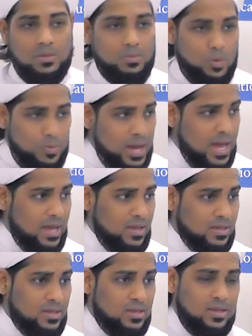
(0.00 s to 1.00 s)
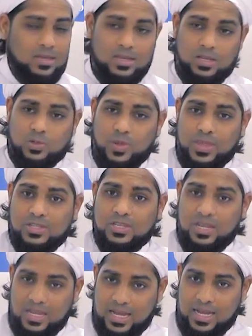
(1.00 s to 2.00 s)
Mubah is when the
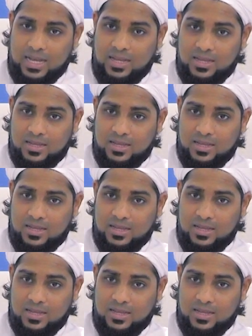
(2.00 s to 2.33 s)
Sharia